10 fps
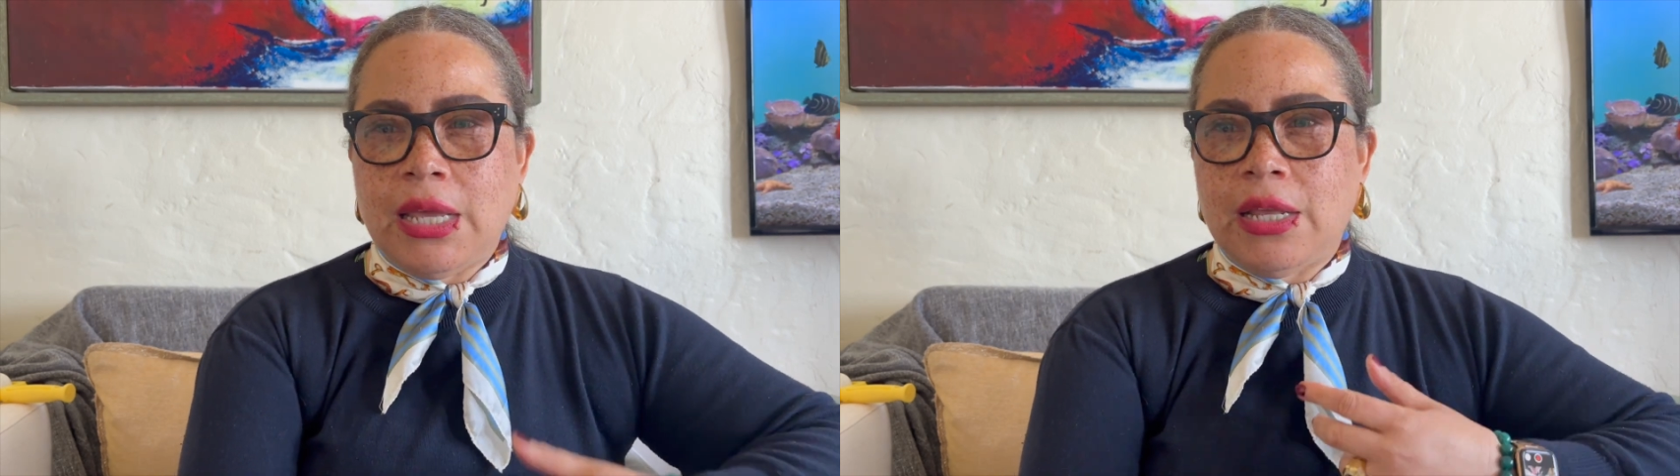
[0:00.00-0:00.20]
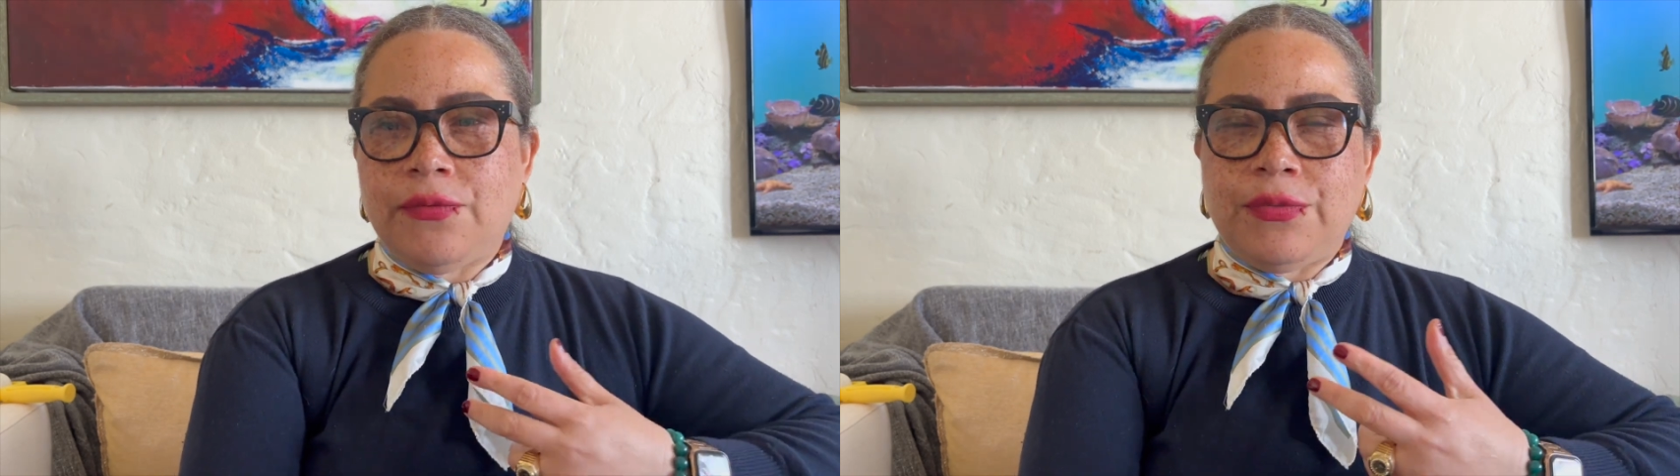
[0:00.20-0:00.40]

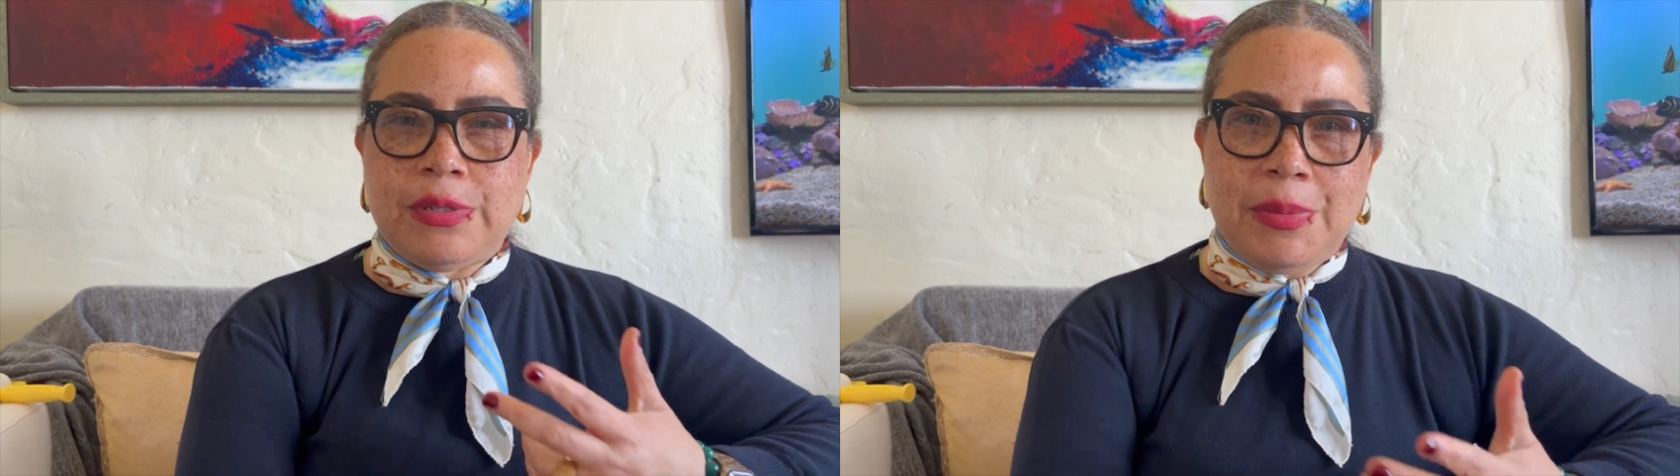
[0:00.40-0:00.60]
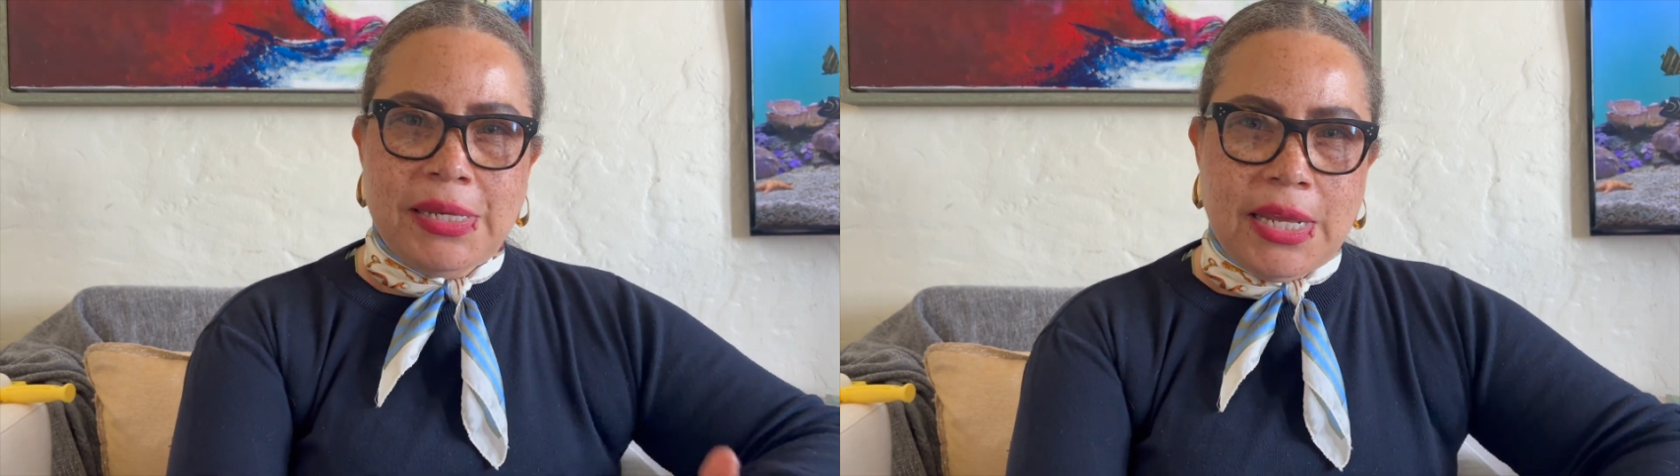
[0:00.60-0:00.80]
If it's
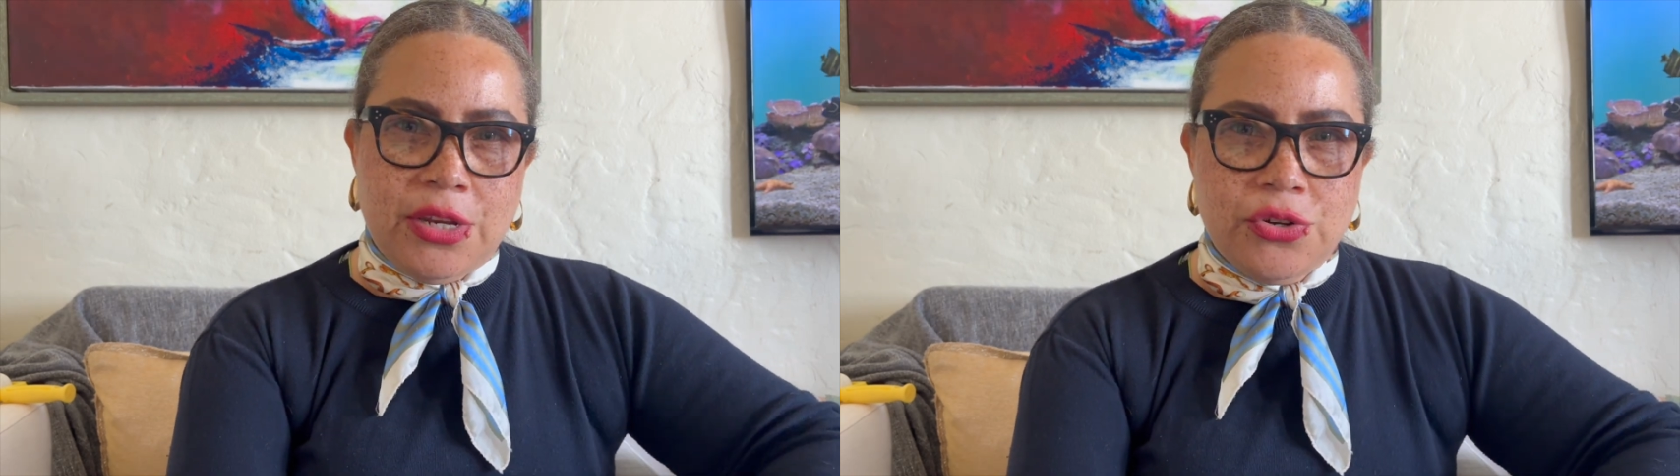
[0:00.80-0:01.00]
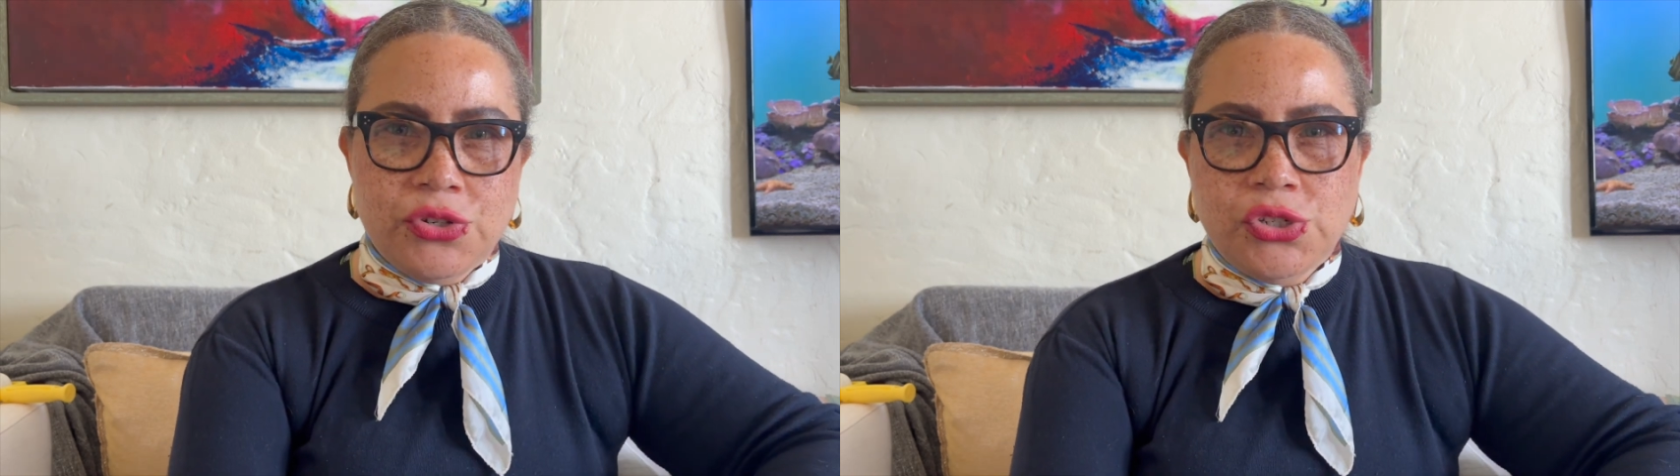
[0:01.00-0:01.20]

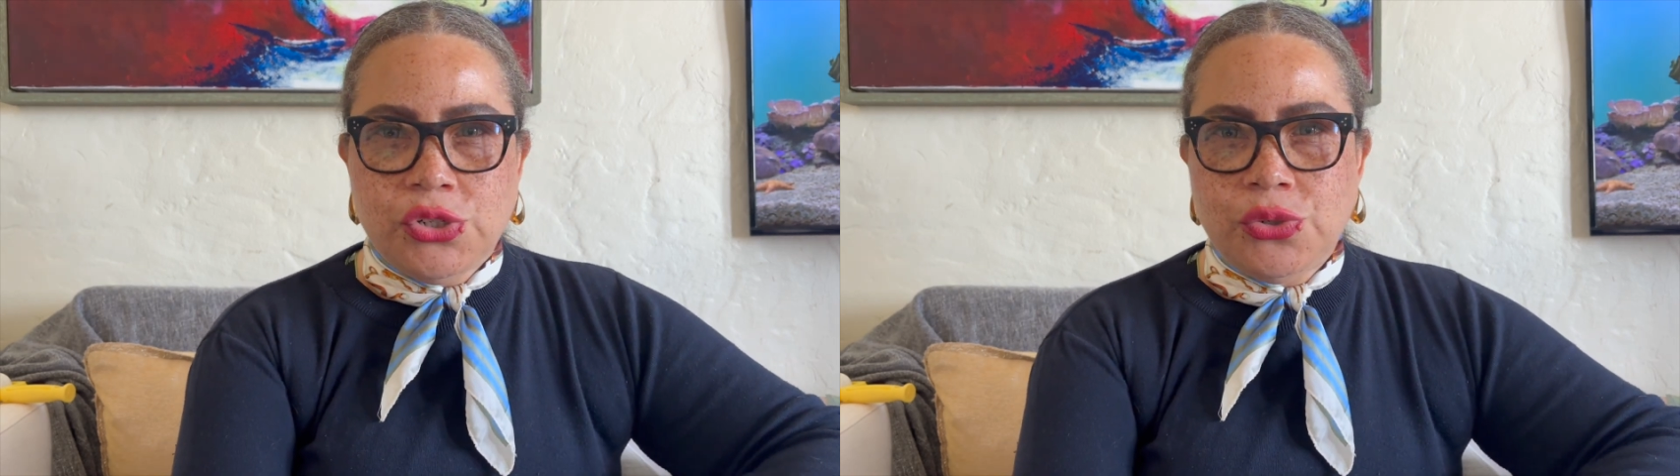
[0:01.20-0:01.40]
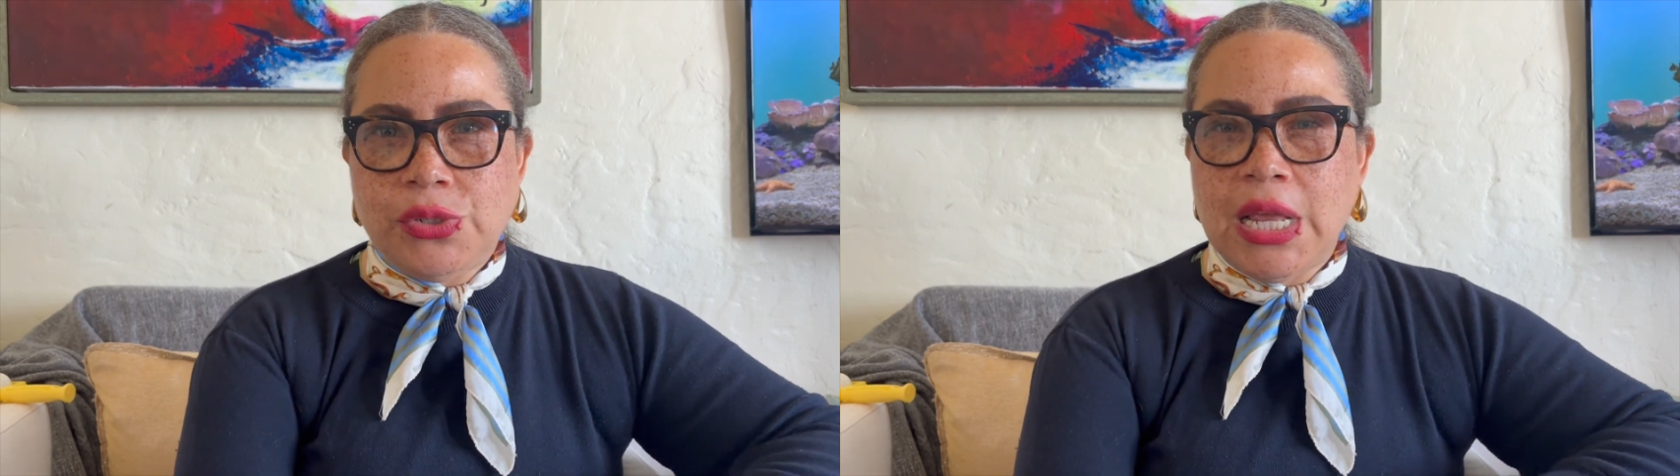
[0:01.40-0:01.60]
maintaining your
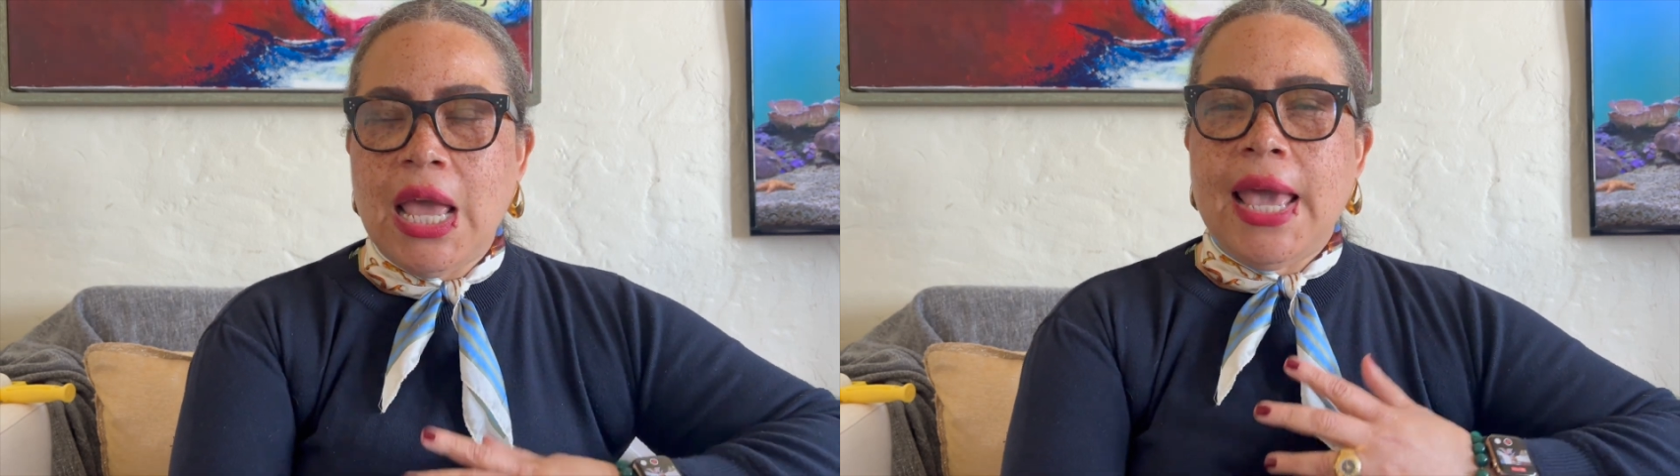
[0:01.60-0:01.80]
shoes,